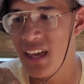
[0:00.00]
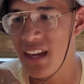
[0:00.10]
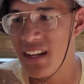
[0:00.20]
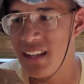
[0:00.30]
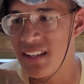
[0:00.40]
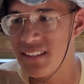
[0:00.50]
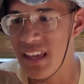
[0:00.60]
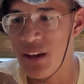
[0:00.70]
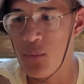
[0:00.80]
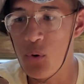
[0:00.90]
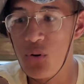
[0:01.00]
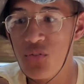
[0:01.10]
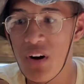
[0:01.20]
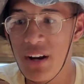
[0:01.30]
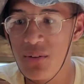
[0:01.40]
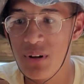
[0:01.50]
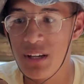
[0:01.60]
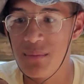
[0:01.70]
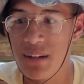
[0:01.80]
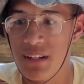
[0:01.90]
It is a warfighter
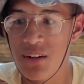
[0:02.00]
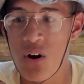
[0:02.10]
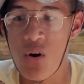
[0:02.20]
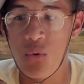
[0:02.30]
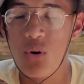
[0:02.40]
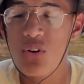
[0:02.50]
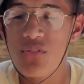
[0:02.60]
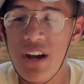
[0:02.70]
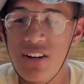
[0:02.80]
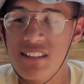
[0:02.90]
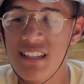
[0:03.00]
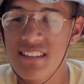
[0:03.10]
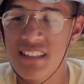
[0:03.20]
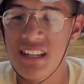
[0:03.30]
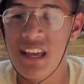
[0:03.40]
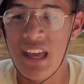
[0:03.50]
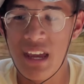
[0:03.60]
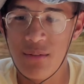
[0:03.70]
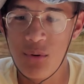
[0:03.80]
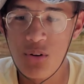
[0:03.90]
recommended, warfighter tested,
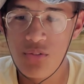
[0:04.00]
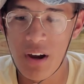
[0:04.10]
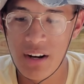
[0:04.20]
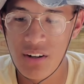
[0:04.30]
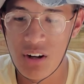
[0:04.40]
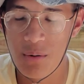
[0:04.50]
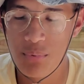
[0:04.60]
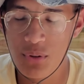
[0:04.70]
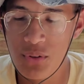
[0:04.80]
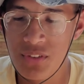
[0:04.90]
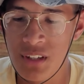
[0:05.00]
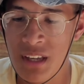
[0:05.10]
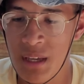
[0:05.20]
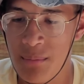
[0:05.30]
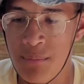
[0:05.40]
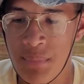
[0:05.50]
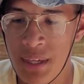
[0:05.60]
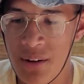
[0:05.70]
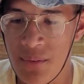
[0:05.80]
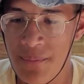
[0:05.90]
and warfighter approved
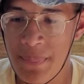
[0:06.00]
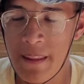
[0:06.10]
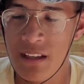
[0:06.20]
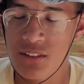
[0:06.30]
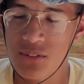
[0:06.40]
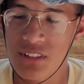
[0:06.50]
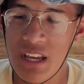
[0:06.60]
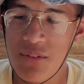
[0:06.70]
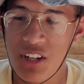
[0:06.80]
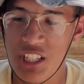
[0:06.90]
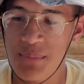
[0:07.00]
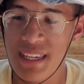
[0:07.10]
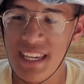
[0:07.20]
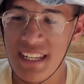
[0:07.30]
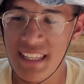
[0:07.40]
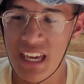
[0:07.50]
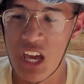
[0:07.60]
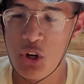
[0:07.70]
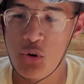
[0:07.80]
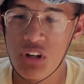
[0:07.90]
meal. So, today we're going to be eating
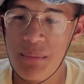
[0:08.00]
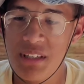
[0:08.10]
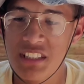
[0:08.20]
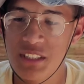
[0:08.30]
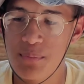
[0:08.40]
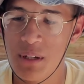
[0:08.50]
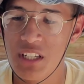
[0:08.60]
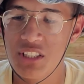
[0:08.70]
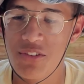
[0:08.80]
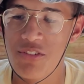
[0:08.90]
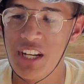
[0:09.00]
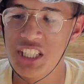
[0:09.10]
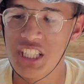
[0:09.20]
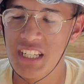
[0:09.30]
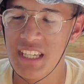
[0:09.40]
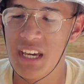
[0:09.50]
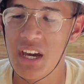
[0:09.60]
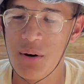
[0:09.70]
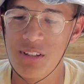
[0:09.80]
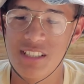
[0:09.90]
creamy spinach fettuccine,
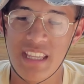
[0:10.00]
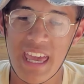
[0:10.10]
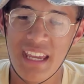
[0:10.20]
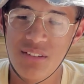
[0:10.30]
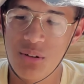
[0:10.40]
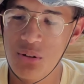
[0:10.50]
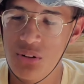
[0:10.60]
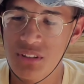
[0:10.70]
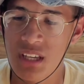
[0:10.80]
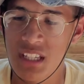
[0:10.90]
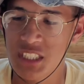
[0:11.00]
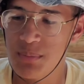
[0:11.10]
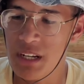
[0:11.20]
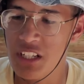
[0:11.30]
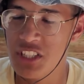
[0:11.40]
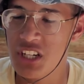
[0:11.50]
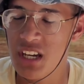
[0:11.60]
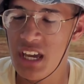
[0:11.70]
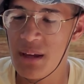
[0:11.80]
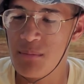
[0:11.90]
which is egg noodles, spinach,
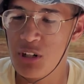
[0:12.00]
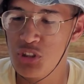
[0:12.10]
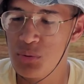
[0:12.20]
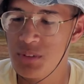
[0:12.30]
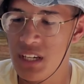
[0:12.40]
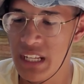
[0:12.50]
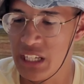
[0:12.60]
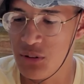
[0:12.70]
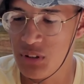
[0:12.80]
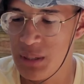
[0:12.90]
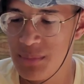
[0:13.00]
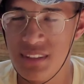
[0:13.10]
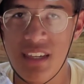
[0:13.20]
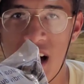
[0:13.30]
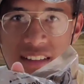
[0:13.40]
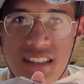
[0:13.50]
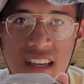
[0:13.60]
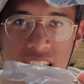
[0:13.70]
and mushrooms and a cream sauce.